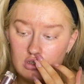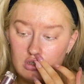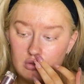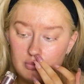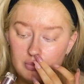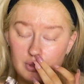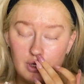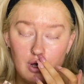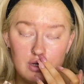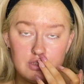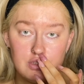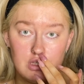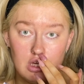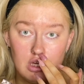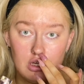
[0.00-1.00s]

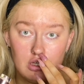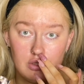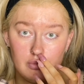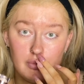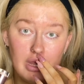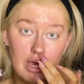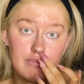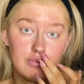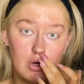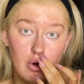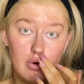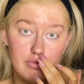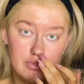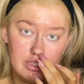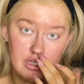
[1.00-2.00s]
because we have
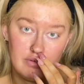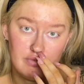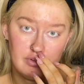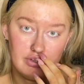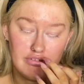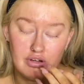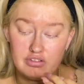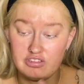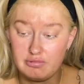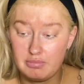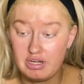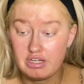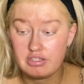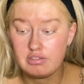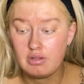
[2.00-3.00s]
COVID and everything around at the
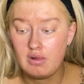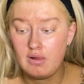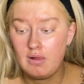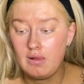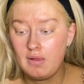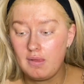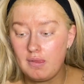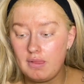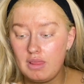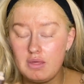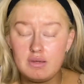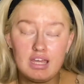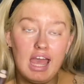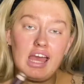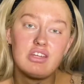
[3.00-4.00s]
minute, you
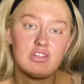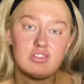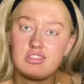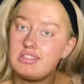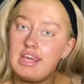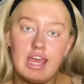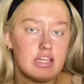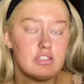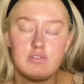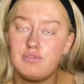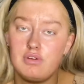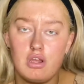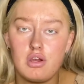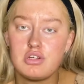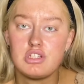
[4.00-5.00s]
can't just test for
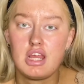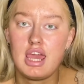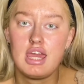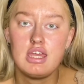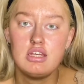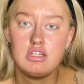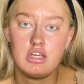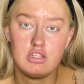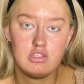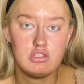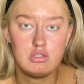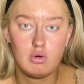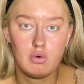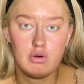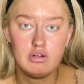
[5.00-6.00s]
your shade in
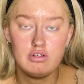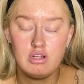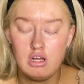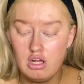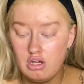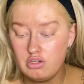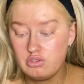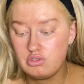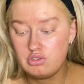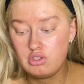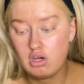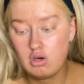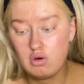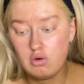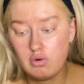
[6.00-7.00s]
store.
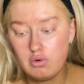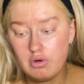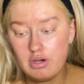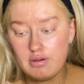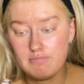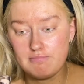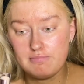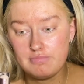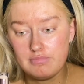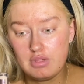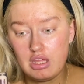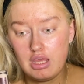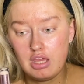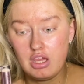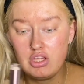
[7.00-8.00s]
So
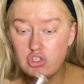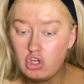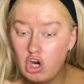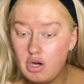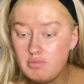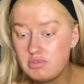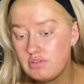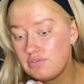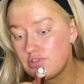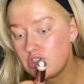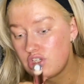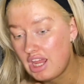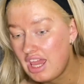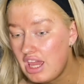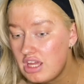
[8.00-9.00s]
in terms of
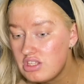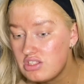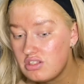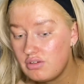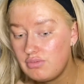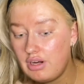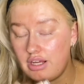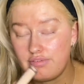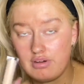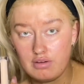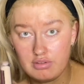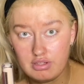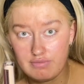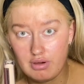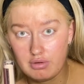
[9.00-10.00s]
shades of like
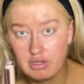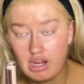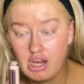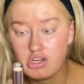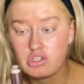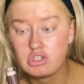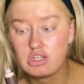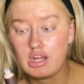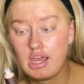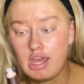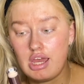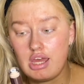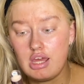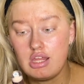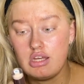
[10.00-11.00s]
the foundation
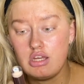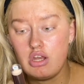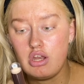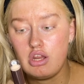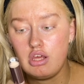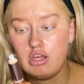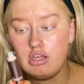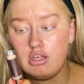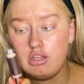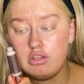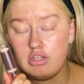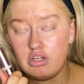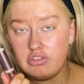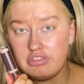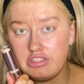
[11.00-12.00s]
and the
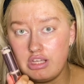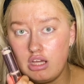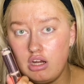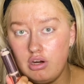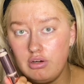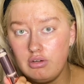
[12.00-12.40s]
concealer,